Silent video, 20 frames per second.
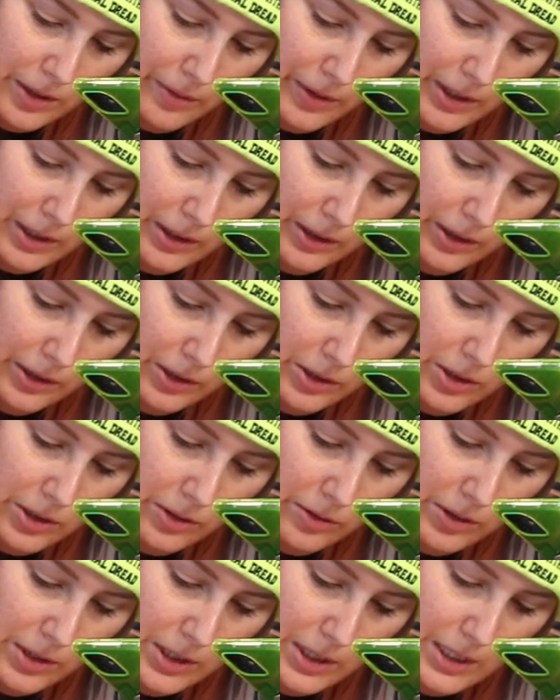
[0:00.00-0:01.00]
I went a little
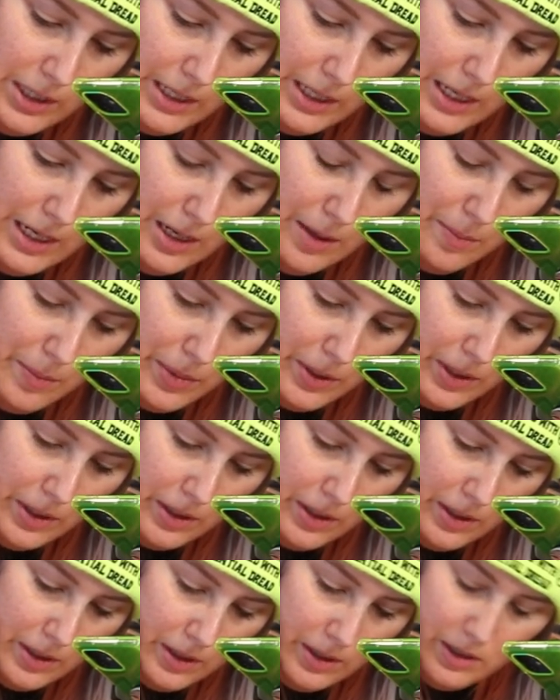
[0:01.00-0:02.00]
too deep.
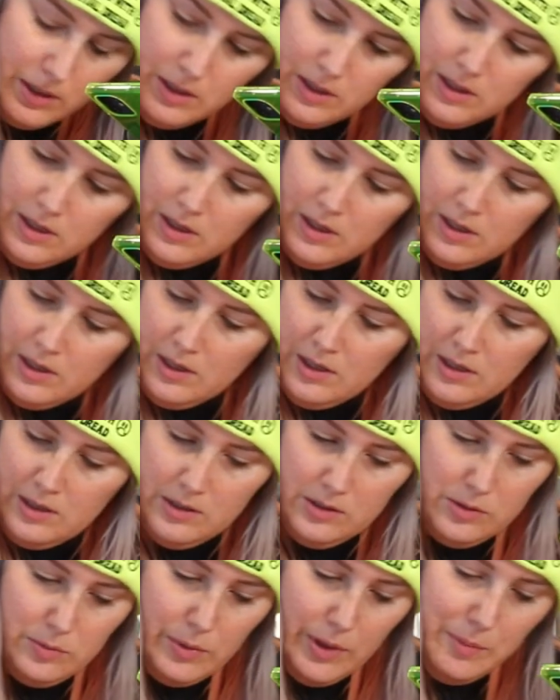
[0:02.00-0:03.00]

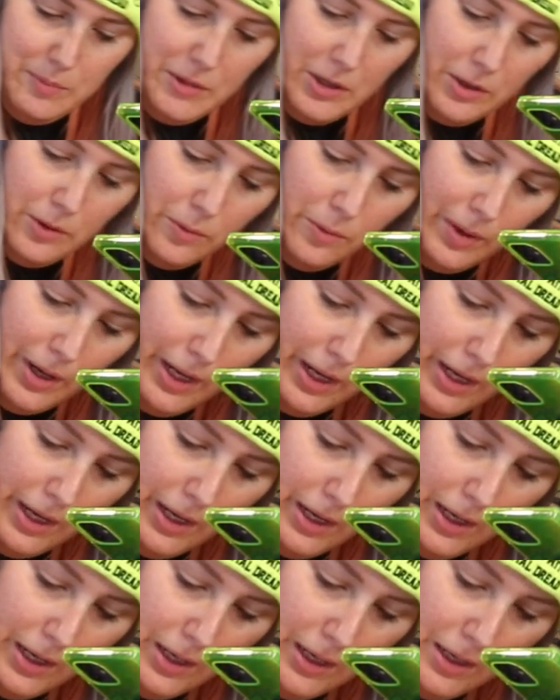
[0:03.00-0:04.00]
Let's wipe that
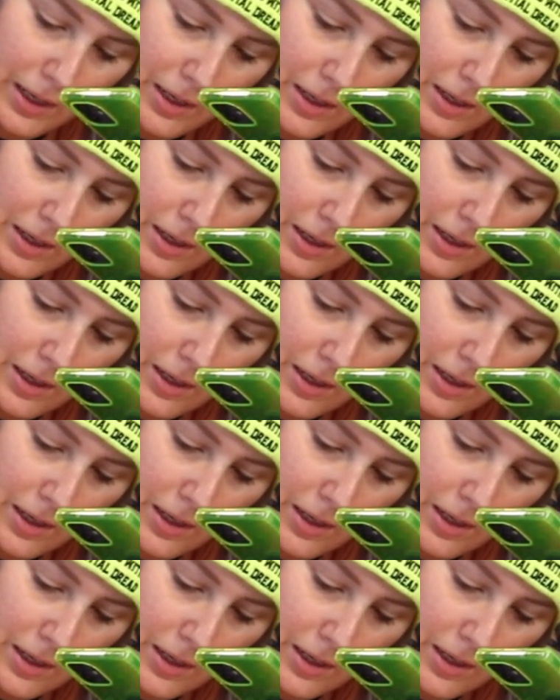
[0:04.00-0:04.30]
away.